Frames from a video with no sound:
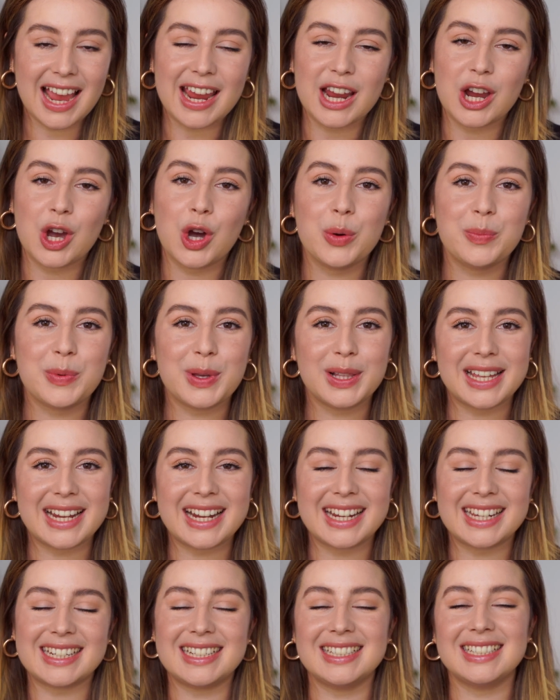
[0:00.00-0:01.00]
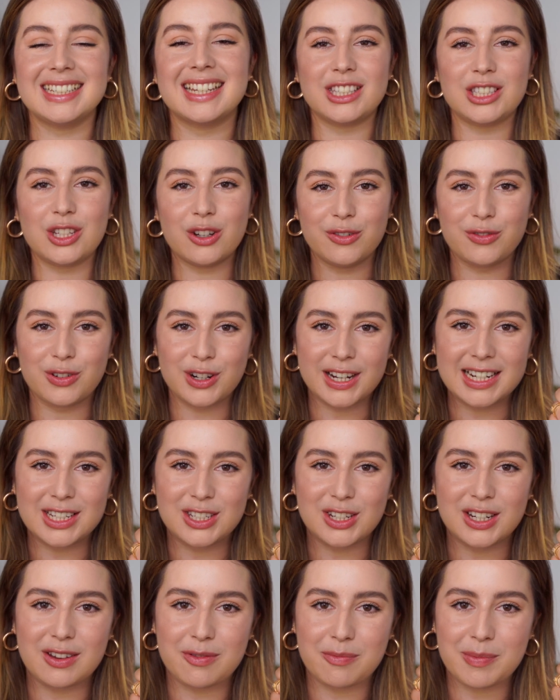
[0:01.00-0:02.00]
I hope you like it. Don't forget
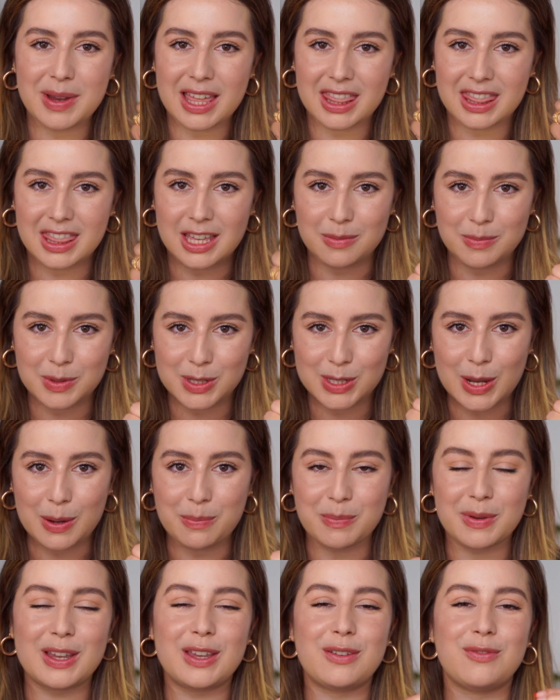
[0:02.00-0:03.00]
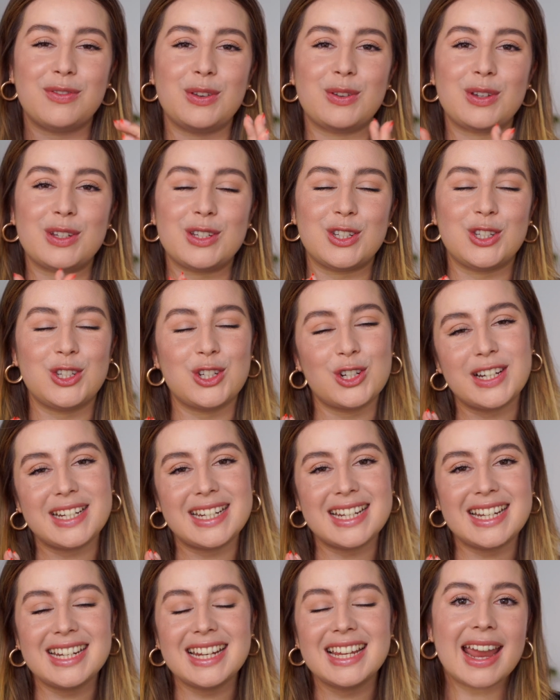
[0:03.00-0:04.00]
to give me a thumbs up if you enjoyed
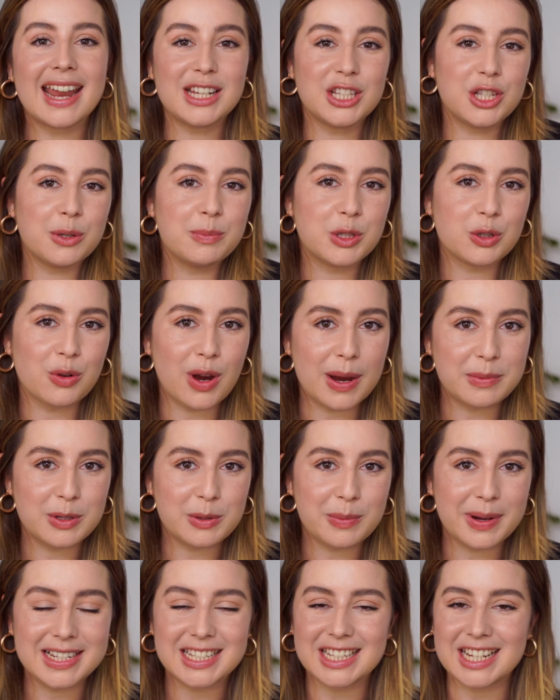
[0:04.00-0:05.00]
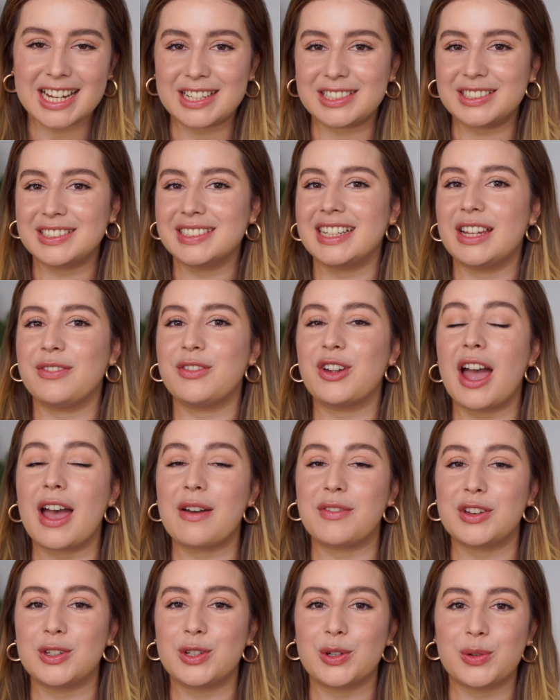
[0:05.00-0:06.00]
it and subscribe to my channel if you
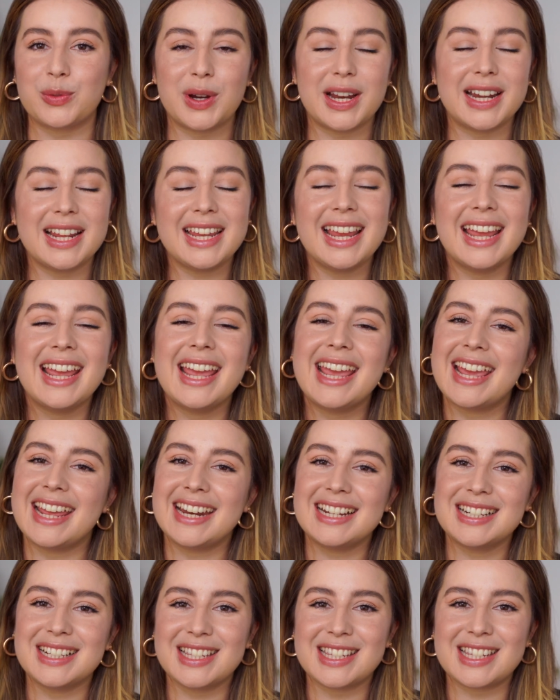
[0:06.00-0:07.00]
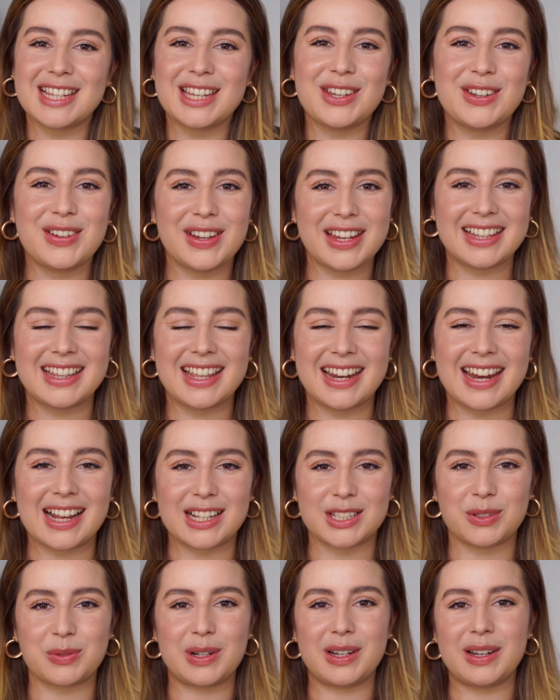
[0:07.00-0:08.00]
haven't already. And I'll see you in the
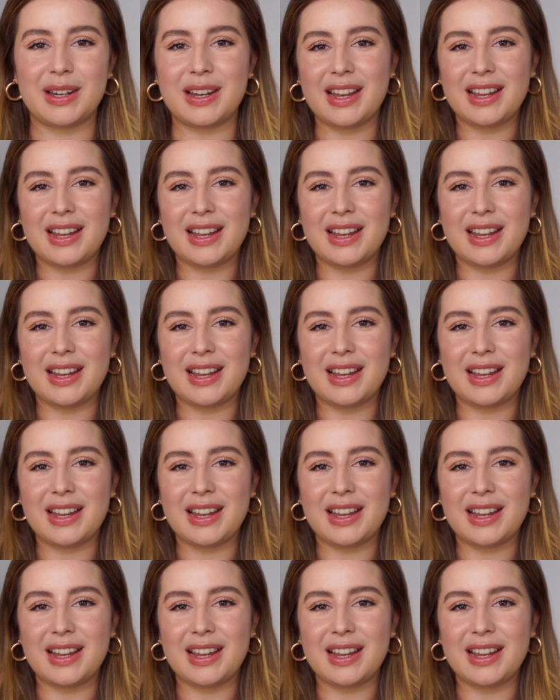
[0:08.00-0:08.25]
next one.